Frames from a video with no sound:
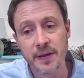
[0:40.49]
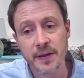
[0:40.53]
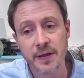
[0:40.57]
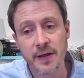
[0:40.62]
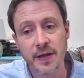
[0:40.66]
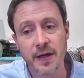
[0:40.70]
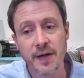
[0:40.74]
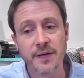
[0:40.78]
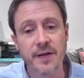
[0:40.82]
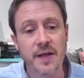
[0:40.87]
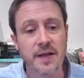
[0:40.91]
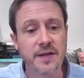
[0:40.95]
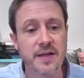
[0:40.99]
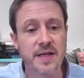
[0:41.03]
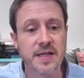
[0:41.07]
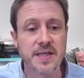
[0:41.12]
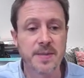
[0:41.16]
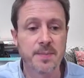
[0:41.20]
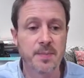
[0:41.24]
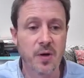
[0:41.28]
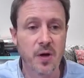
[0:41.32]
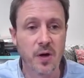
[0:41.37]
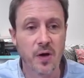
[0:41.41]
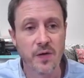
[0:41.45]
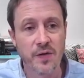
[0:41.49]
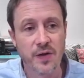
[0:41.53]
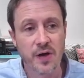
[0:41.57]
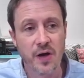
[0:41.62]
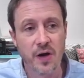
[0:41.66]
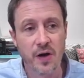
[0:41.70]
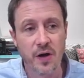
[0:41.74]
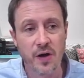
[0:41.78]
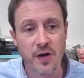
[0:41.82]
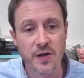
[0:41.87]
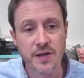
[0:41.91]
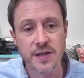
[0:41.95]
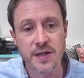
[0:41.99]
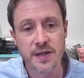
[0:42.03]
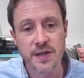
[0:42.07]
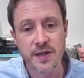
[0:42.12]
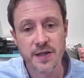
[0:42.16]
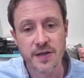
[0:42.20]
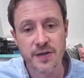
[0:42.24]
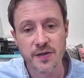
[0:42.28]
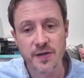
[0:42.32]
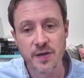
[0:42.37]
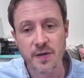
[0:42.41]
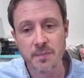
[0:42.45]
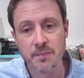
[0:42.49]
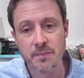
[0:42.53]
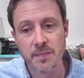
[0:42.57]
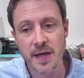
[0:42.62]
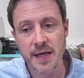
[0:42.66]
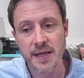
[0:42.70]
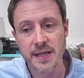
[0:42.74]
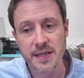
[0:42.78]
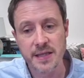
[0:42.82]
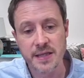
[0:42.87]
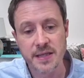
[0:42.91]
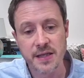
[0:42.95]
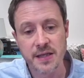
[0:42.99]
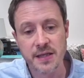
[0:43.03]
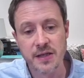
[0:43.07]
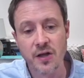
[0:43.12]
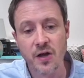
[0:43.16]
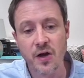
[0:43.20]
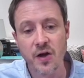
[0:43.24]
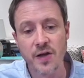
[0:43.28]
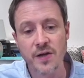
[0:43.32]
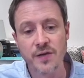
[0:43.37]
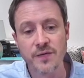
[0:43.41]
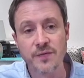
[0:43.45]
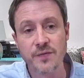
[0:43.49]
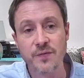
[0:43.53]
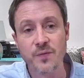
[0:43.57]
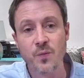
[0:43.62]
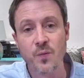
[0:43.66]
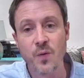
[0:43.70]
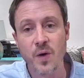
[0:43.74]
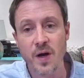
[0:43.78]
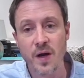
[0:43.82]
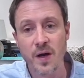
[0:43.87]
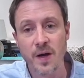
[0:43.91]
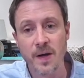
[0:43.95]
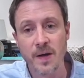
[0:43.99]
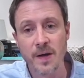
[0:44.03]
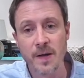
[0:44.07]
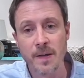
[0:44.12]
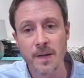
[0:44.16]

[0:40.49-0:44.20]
And then there's a part of the heart that makes life work.